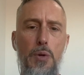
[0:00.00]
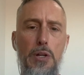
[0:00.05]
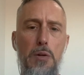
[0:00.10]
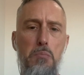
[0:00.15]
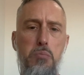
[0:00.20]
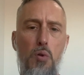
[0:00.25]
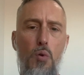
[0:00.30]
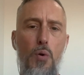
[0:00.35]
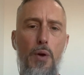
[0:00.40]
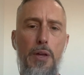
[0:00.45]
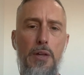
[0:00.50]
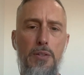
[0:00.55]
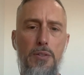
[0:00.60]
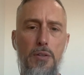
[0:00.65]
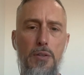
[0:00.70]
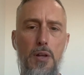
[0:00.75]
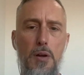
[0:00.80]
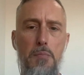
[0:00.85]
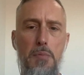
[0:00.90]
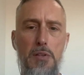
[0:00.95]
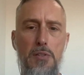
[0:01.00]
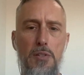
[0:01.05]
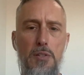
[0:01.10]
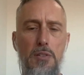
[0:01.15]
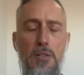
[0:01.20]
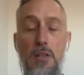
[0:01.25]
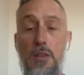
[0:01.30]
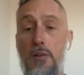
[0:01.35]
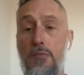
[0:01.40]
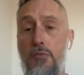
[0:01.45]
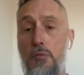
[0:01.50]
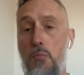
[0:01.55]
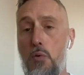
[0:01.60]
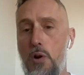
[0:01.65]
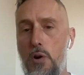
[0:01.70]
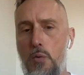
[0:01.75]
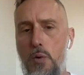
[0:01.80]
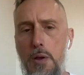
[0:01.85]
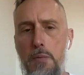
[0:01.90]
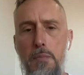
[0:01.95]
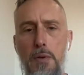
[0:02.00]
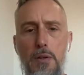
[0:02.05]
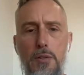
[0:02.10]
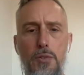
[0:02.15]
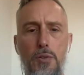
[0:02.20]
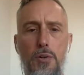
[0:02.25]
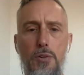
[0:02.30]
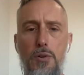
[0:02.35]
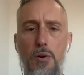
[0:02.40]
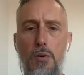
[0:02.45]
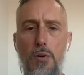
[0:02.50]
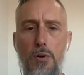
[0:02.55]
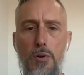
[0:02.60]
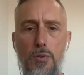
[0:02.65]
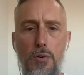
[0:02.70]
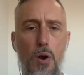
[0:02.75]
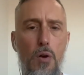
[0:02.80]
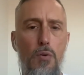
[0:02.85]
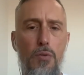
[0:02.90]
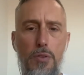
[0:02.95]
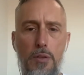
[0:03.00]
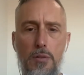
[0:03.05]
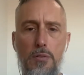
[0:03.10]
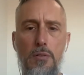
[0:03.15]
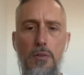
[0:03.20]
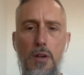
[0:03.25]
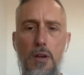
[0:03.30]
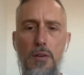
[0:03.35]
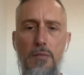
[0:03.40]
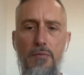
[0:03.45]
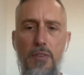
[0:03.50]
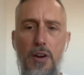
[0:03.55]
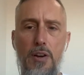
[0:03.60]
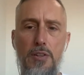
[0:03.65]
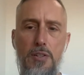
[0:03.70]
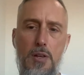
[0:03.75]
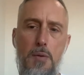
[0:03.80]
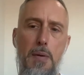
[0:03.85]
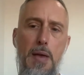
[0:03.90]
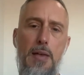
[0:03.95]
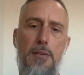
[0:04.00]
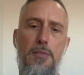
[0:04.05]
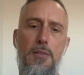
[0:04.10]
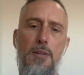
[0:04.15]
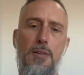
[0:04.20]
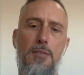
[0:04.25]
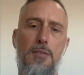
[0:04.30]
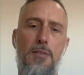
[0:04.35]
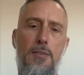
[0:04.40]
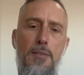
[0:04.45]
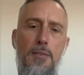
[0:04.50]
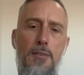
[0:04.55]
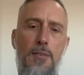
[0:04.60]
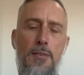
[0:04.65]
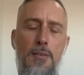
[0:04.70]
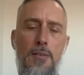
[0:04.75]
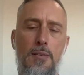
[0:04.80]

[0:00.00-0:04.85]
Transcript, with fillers: to redeploy into their business either for more equipment or, or growth in, in various capacities